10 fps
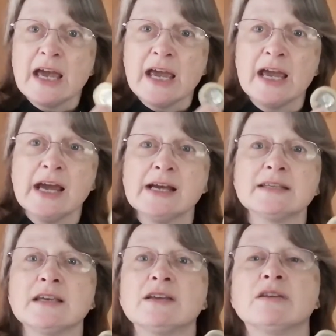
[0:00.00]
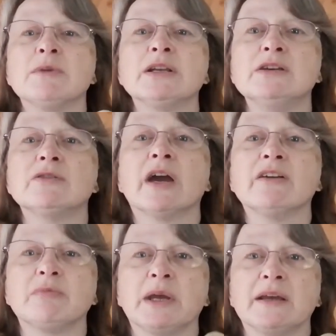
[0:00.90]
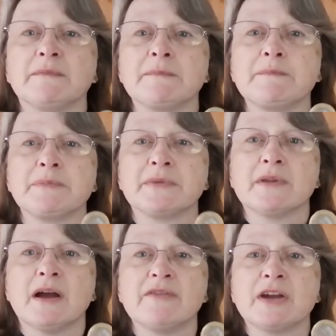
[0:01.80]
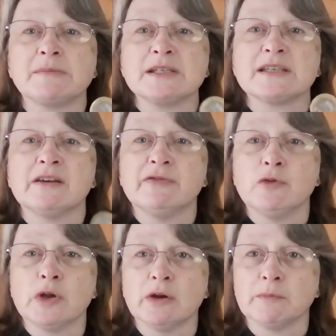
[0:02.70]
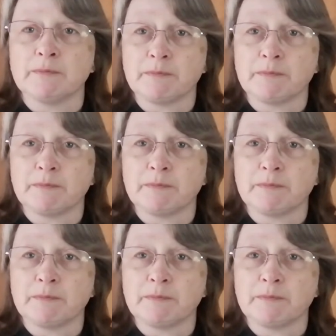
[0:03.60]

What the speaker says: Here's the money you gave me. I've kept it safe for you.